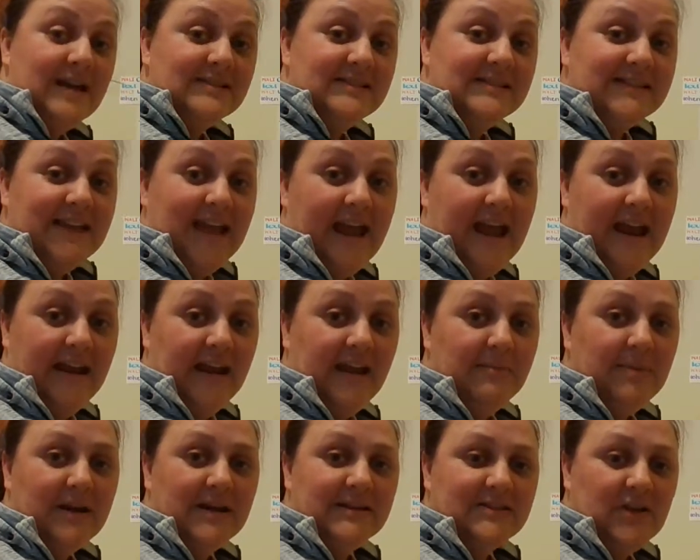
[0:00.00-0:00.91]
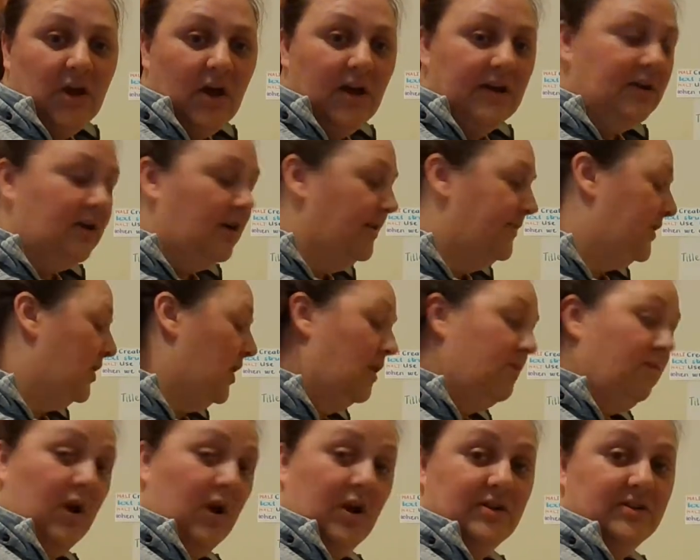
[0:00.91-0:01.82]
scanning because I know that
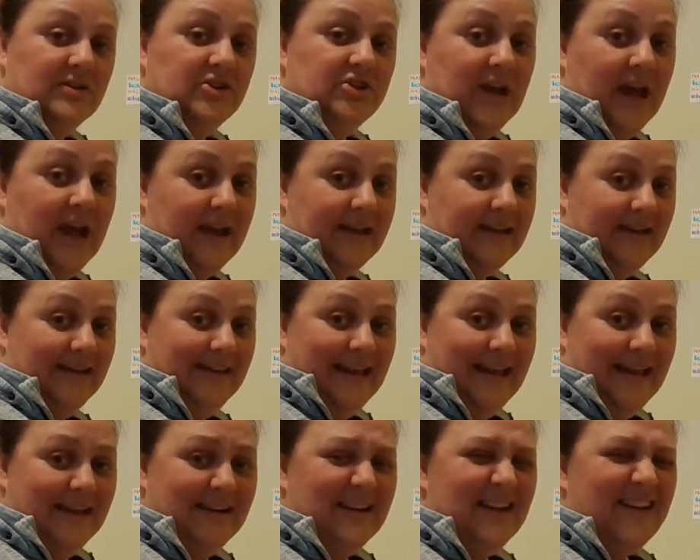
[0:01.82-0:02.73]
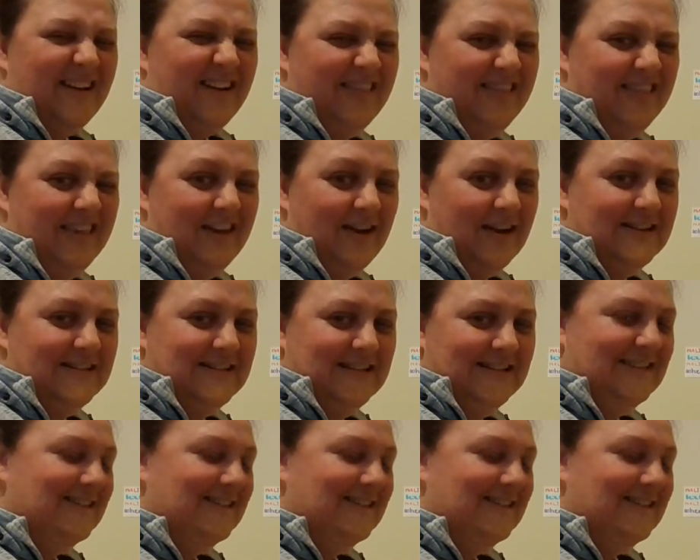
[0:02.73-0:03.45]
I wrote Jack again, and I think I did the